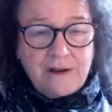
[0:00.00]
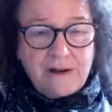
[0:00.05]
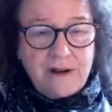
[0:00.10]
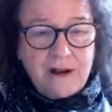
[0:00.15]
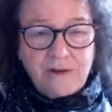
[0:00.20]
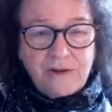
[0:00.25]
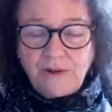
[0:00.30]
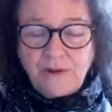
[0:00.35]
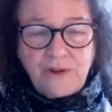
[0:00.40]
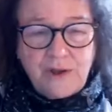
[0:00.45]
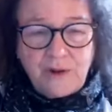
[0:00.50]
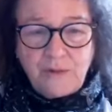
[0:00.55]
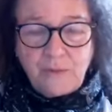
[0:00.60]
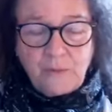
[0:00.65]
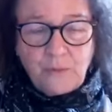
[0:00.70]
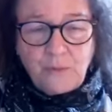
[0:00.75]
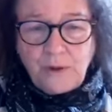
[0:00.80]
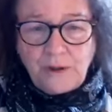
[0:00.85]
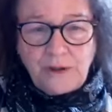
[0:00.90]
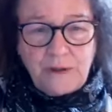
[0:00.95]
country that
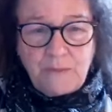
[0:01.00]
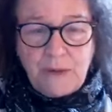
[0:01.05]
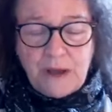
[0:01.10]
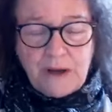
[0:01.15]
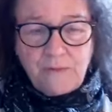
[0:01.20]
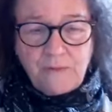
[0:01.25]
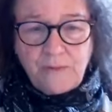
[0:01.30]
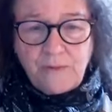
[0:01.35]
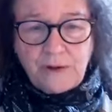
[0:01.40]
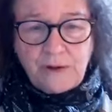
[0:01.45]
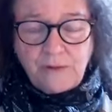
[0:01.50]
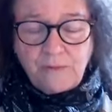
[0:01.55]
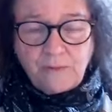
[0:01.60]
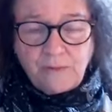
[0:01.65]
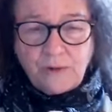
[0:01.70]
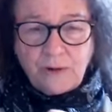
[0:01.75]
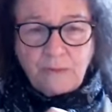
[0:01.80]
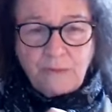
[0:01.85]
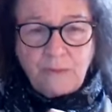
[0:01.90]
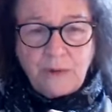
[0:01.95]
really benefited
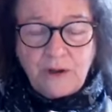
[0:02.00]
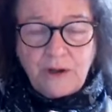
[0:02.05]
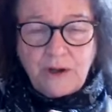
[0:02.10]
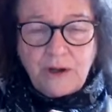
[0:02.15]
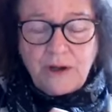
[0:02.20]
from